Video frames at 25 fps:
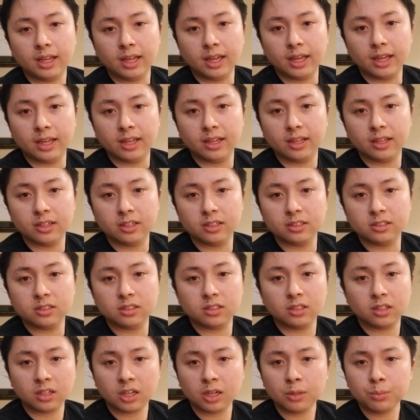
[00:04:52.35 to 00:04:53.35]
and
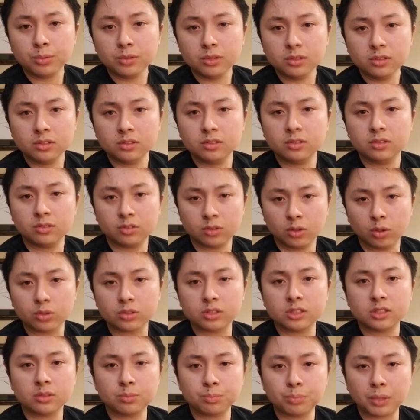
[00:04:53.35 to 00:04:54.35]
a couple
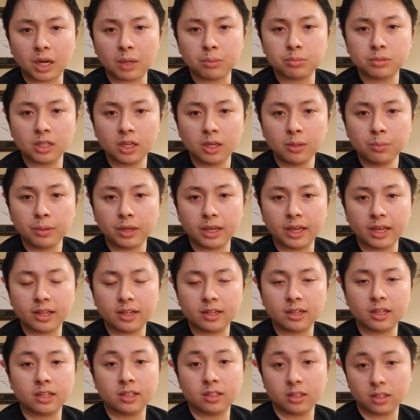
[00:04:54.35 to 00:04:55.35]
courses popped up,
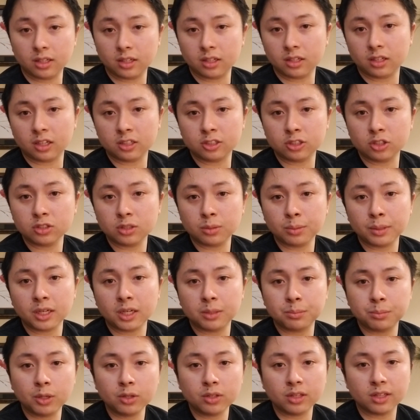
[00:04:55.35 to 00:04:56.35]
and I chose to pick
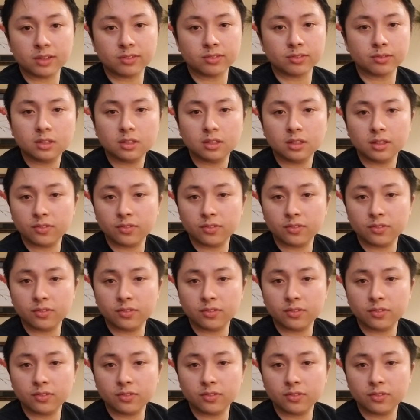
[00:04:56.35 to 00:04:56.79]
up both of them.